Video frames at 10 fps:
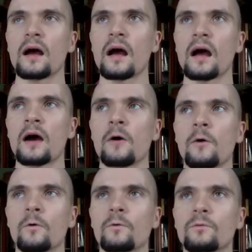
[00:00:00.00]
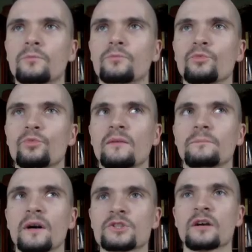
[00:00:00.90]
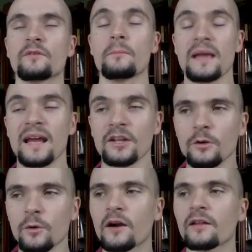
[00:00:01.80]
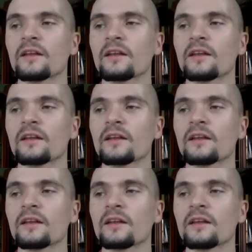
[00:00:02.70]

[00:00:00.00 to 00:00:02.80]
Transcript: how much of a man you are?